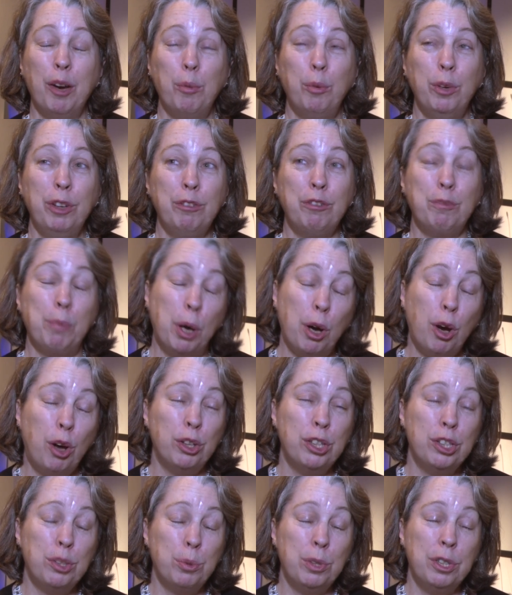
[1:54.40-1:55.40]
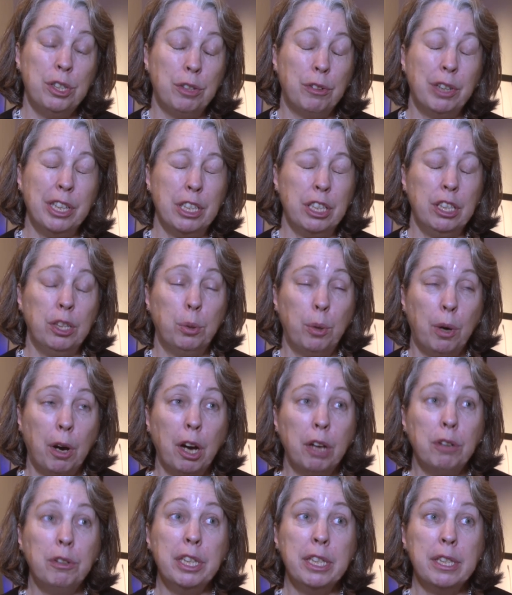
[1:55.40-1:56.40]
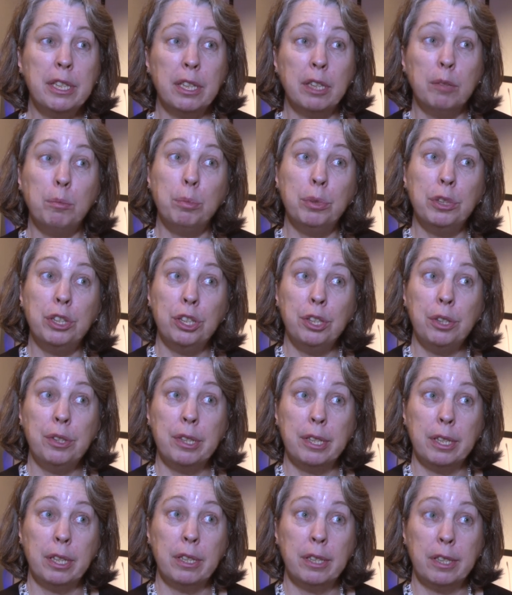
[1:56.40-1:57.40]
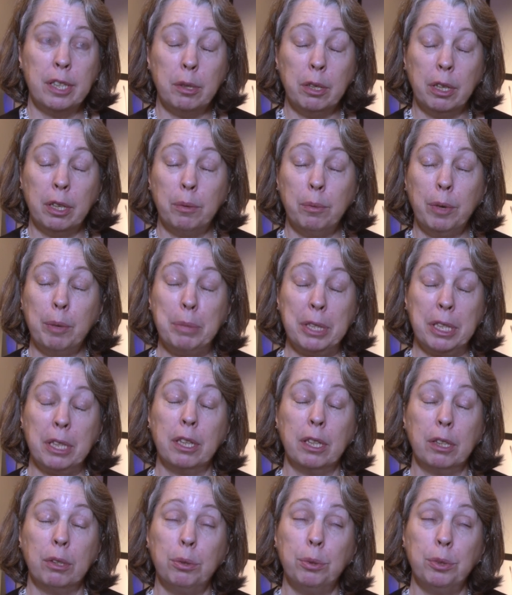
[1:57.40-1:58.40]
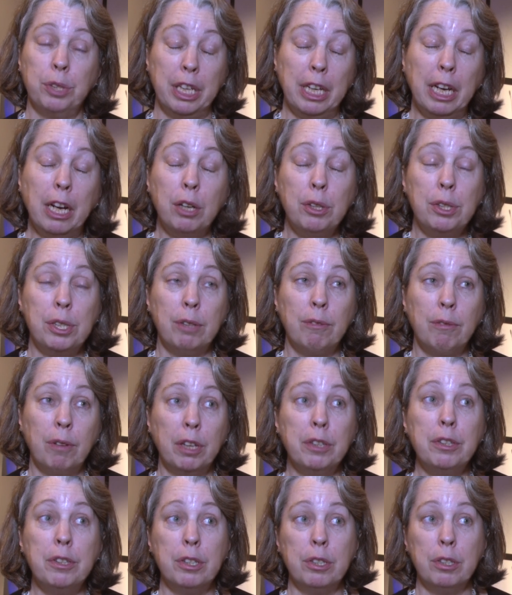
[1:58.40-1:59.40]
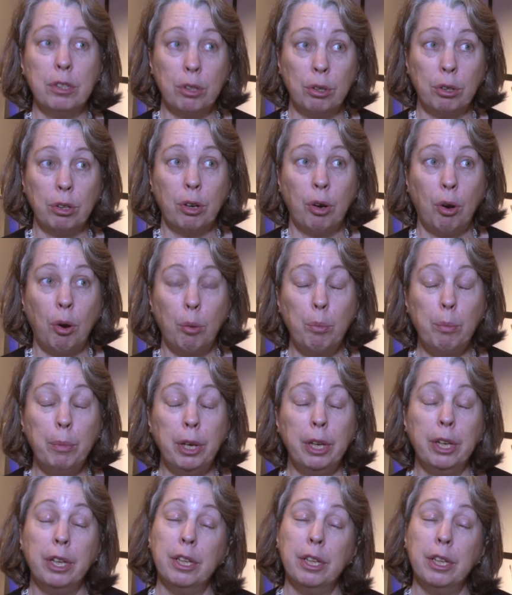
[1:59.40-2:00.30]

we've partnered with Direct Inquiries and produced a website called inclusivelondon.com.